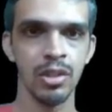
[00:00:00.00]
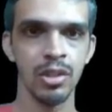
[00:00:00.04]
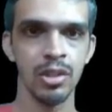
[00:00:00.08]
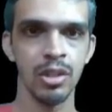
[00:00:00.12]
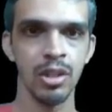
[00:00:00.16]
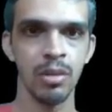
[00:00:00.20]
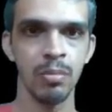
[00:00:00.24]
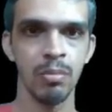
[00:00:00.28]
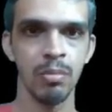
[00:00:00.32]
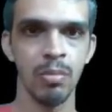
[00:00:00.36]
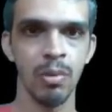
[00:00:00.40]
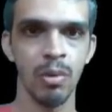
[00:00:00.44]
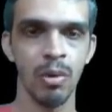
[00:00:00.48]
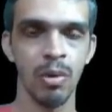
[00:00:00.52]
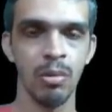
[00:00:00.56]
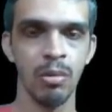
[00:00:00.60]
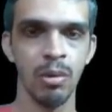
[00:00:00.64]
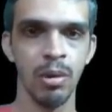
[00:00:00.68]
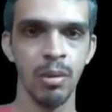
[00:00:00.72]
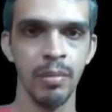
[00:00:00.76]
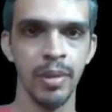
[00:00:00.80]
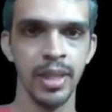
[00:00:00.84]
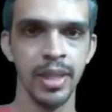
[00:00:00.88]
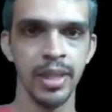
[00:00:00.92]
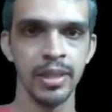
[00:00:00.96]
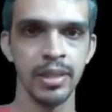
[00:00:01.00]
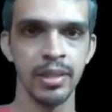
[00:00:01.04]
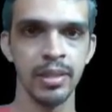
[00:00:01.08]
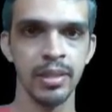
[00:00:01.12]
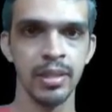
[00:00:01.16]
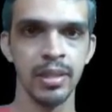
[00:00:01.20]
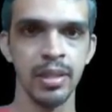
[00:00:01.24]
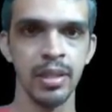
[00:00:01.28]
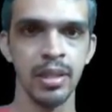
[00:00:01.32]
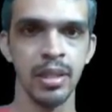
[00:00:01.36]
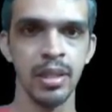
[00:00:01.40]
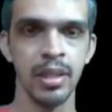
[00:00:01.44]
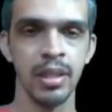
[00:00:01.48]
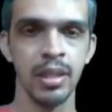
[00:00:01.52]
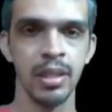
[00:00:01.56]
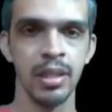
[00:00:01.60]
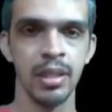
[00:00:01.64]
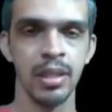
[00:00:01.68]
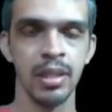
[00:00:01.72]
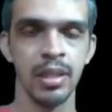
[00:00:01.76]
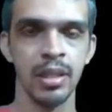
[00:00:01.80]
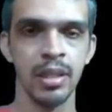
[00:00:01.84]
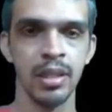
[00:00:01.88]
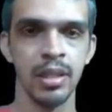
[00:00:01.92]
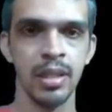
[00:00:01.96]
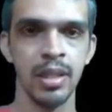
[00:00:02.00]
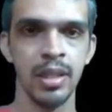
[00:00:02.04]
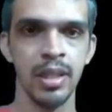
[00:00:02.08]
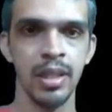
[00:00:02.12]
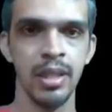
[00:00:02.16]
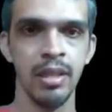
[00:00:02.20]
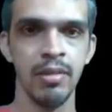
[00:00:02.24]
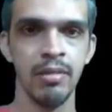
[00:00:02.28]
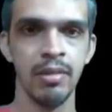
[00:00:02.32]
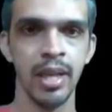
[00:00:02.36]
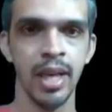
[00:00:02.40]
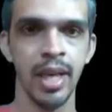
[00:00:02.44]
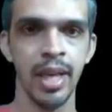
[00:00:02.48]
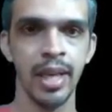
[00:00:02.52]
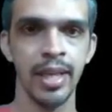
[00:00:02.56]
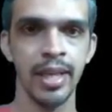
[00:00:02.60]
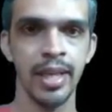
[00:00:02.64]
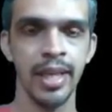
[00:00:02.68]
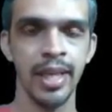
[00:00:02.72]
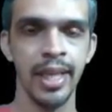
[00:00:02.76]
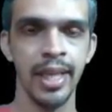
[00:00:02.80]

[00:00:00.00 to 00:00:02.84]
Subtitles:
So the problem is, given